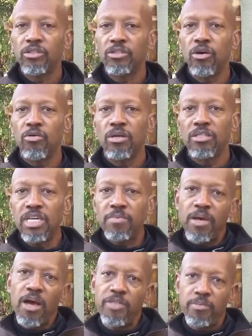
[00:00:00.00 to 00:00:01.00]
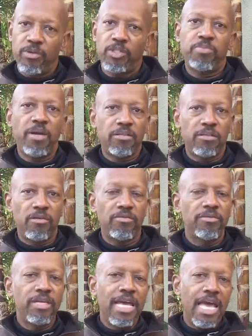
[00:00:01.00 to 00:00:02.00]
So keep a healthy perspective
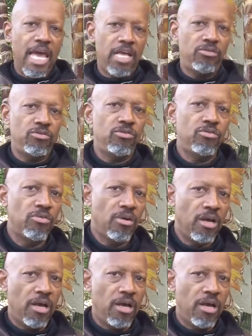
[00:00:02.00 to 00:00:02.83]
as you